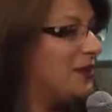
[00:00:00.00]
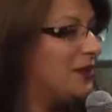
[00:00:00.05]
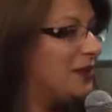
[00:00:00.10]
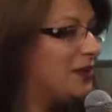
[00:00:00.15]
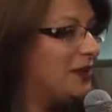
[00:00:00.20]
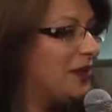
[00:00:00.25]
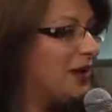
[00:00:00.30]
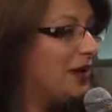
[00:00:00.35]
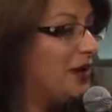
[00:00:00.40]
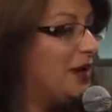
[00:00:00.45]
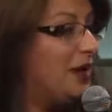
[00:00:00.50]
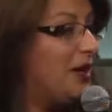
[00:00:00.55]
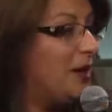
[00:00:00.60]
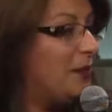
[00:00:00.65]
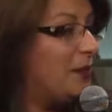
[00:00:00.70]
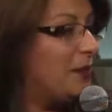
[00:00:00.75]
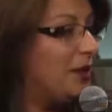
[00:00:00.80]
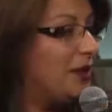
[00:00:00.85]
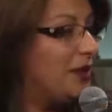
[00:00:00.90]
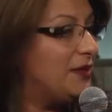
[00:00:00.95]
Yeah,
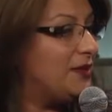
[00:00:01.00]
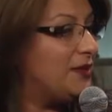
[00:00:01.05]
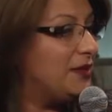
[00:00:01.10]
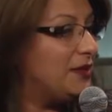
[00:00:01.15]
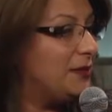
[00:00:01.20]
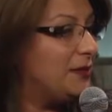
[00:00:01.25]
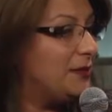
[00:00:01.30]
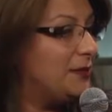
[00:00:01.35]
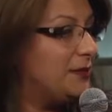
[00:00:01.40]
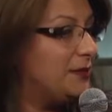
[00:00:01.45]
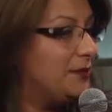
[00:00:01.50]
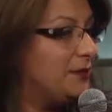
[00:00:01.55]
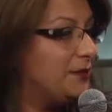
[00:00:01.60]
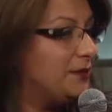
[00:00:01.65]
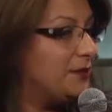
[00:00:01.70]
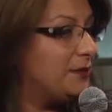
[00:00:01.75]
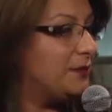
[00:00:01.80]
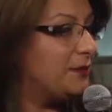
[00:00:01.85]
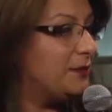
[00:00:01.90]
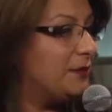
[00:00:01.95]
but
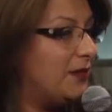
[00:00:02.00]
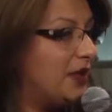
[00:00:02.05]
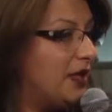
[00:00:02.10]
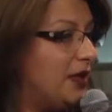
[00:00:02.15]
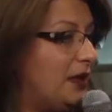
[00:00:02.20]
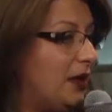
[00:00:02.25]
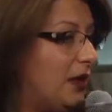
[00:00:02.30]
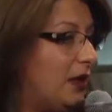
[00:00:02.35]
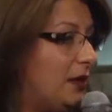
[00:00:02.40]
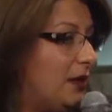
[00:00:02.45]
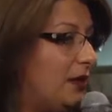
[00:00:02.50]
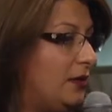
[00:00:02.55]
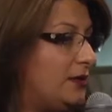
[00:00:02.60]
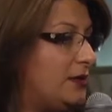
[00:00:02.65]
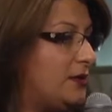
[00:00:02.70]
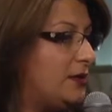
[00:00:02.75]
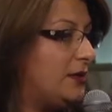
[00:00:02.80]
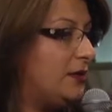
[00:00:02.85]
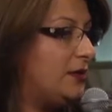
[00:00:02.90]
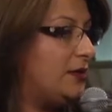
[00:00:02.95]
yeah,
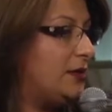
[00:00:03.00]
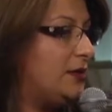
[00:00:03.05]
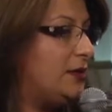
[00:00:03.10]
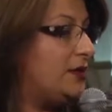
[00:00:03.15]
it's